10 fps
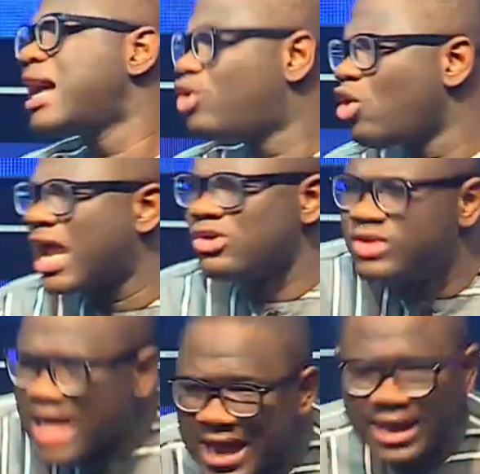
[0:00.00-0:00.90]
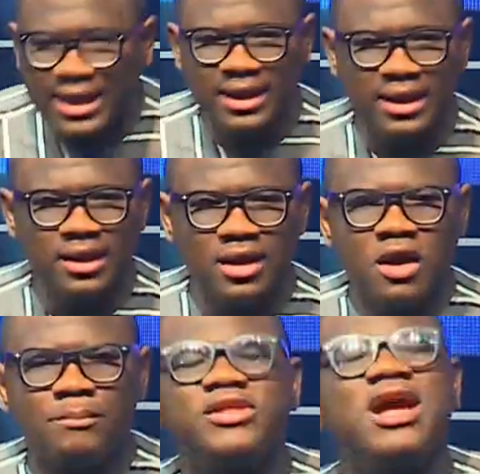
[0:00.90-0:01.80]
God, are you there?
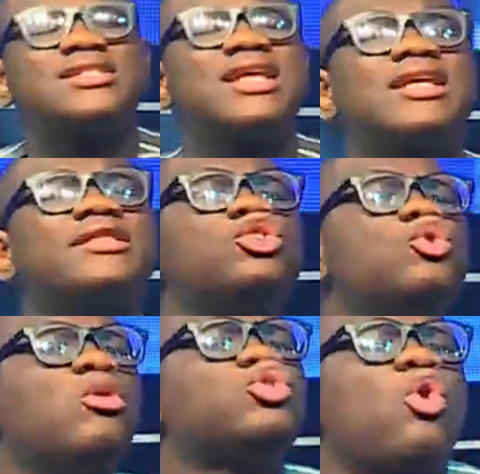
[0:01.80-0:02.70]
But there are certain things you must